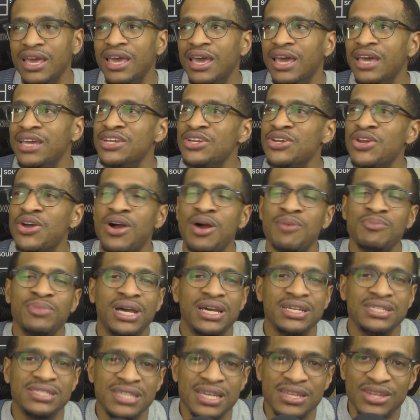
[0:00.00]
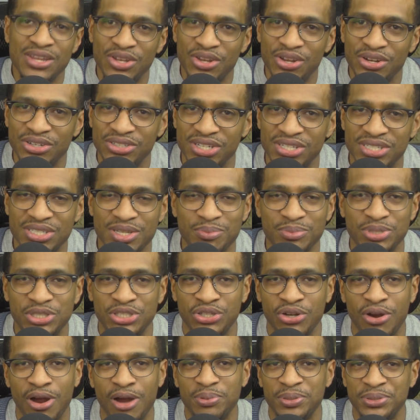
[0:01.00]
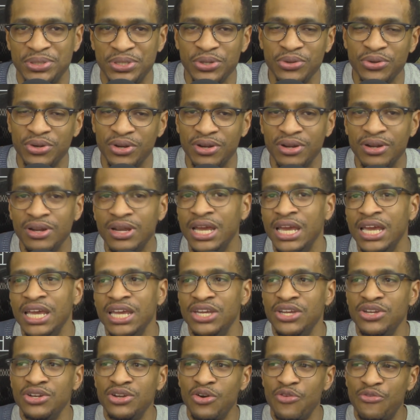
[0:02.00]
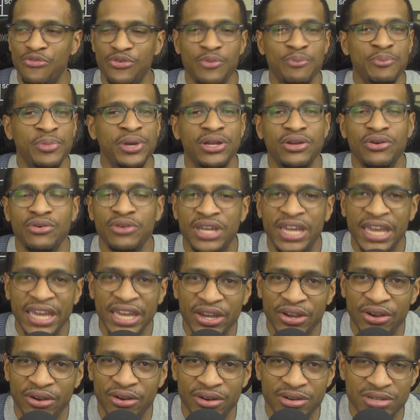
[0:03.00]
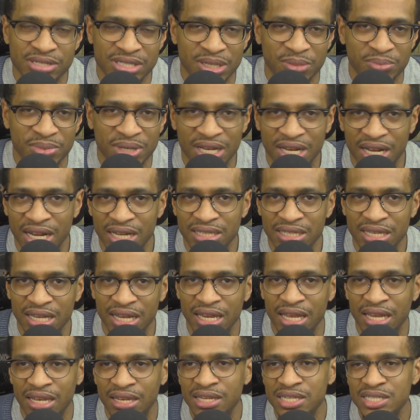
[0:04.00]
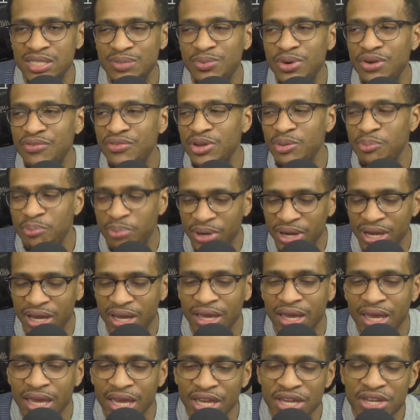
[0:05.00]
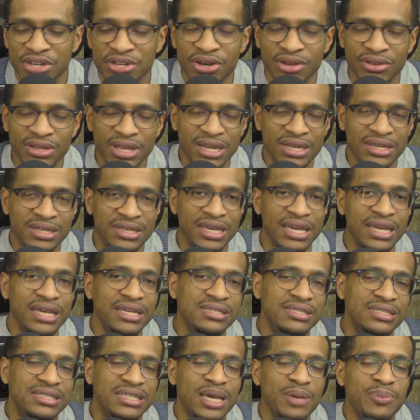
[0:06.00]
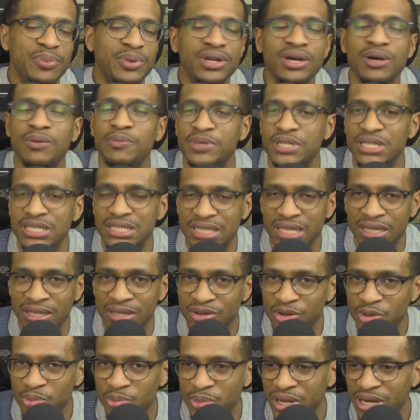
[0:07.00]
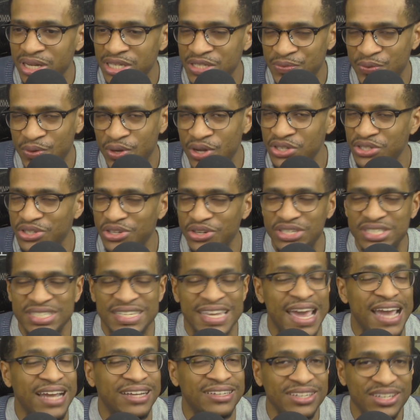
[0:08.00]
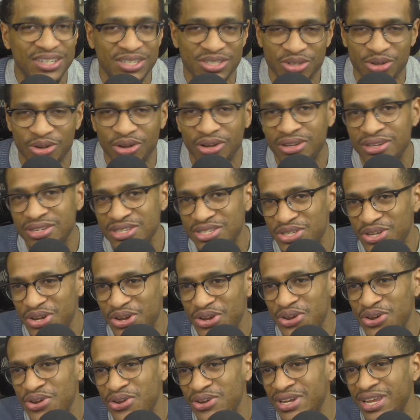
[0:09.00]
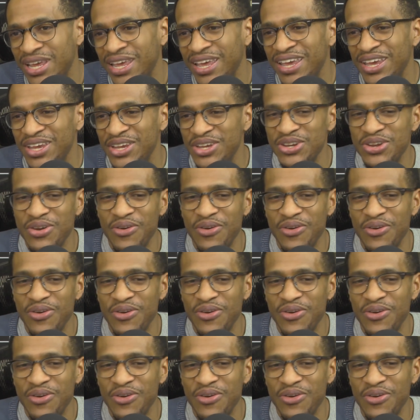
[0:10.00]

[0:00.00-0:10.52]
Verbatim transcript: And, you know, I'm not saying that they're just some sharpshooter, you know, from Metal Gear or something like that in this movie, but, you know, they did step it up just a little bit as far as their tactics are concerned, you know,